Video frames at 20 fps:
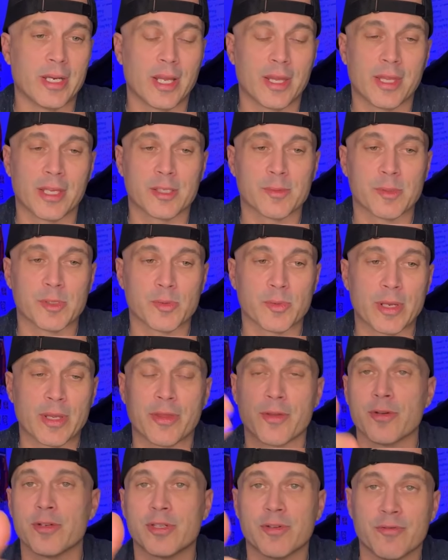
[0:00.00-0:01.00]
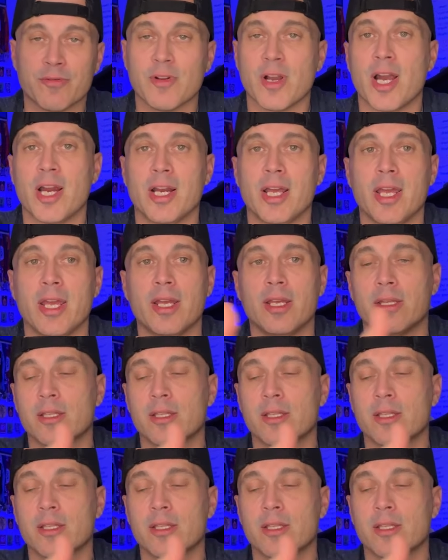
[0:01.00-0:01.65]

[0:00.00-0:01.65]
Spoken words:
I think it's supposed to rain Thursday, Friday.